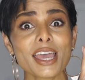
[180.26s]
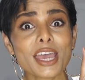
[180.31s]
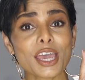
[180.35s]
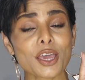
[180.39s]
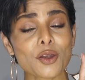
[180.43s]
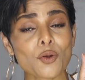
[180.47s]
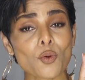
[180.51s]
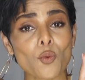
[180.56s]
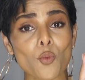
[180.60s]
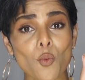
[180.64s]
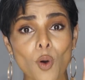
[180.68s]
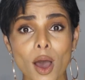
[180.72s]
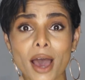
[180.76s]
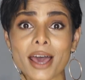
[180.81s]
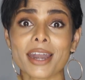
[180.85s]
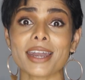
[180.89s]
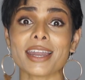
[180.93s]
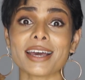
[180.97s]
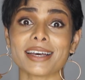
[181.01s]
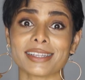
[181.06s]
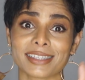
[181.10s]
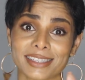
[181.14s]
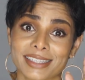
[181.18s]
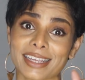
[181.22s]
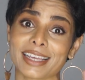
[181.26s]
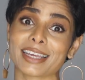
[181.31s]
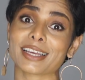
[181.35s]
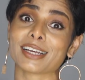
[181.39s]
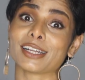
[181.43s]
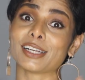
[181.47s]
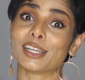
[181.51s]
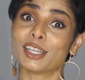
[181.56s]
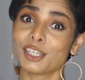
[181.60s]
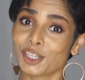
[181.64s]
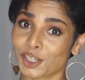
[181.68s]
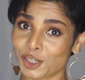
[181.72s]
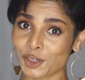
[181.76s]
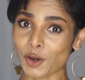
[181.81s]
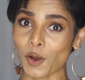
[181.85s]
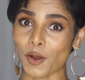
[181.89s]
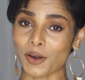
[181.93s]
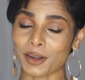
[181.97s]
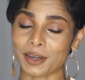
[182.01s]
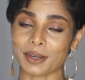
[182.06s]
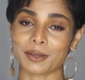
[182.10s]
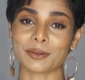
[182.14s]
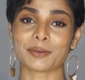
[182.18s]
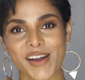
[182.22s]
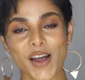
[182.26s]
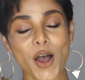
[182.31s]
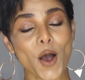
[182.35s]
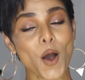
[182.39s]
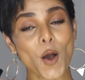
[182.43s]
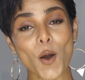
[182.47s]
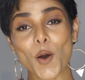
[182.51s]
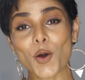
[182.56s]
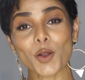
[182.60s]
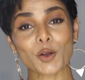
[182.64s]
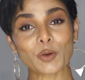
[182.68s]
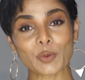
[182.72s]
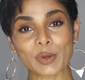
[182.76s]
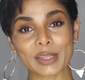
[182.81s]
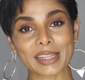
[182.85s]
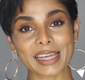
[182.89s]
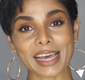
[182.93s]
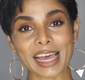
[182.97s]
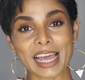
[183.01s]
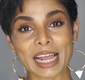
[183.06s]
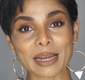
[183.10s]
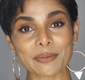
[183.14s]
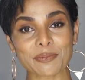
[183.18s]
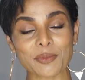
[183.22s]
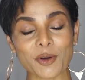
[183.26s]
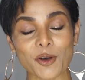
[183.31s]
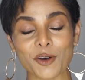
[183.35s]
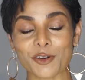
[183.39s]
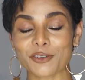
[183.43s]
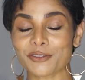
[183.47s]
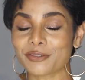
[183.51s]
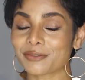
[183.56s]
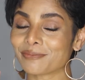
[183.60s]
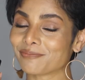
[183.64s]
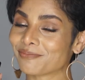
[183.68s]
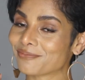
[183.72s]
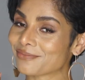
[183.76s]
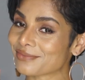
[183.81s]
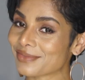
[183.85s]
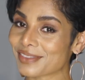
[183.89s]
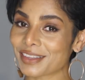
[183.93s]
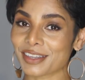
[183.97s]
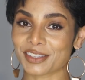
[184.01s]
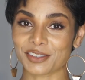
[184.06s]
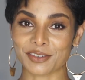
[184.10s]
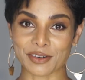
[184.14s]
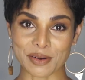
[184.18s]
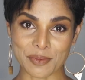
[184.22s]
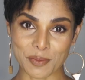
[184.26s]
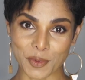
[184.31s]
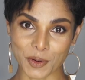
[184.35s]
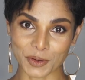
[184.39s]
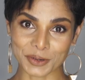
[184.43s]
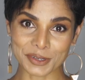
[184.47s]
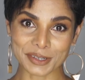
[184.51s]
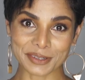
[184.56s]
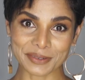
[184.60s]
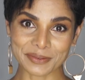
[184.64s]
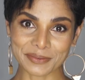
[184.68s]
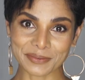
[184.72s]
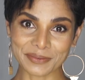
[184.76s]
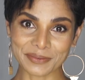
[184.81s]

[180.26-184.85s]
in one single shot, all with the help of this remote.